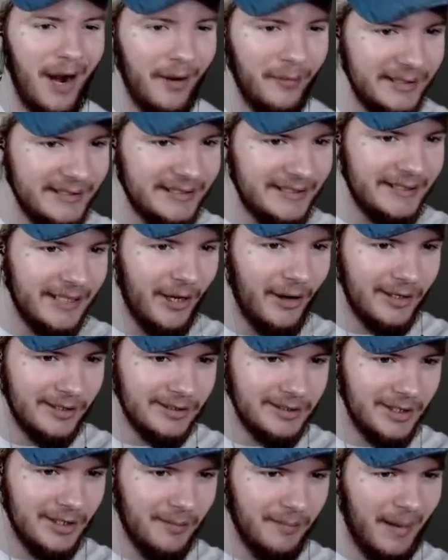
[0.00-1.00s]
are we staring
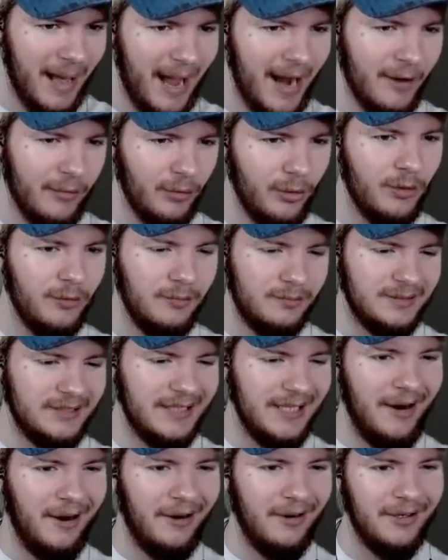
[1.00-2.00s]
into the back rooms
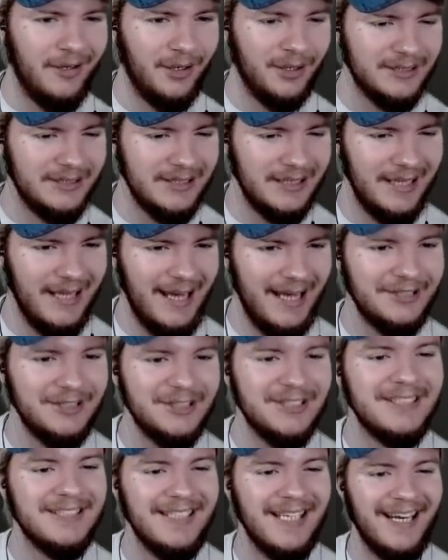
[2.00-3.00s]
there? Y'all see that?
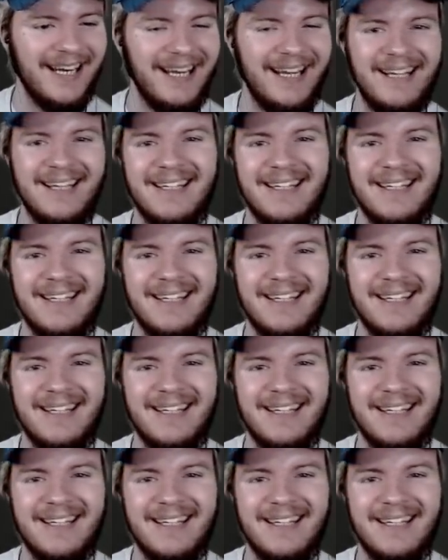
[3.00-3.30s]
Just kidding.